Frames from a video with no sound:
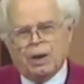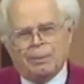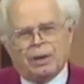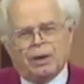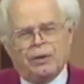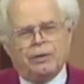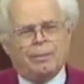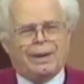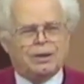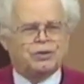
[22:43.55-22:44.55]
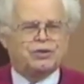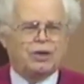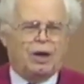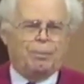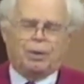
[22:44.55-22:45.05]
about 100
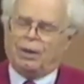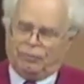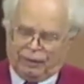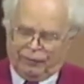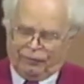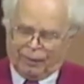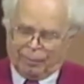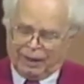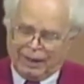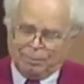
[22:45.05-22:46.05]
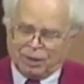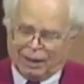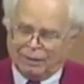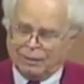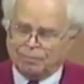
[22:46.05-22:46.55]
miles up country from Cape
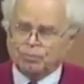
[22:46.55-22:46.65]
Town,